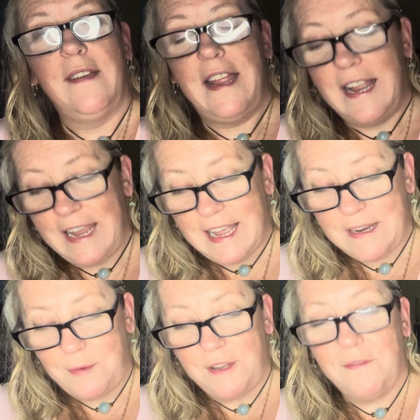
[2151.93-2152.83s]
And I had
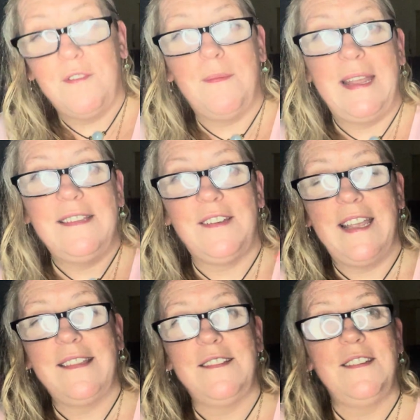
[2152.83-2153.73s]
a beautiful reminder
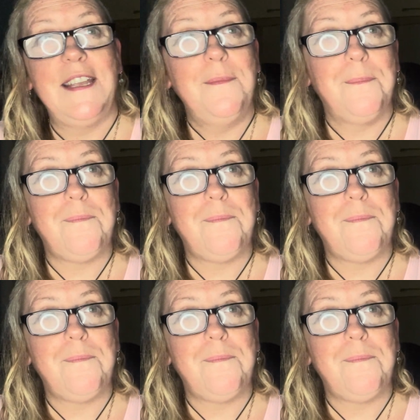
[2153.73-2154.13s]
yesterday.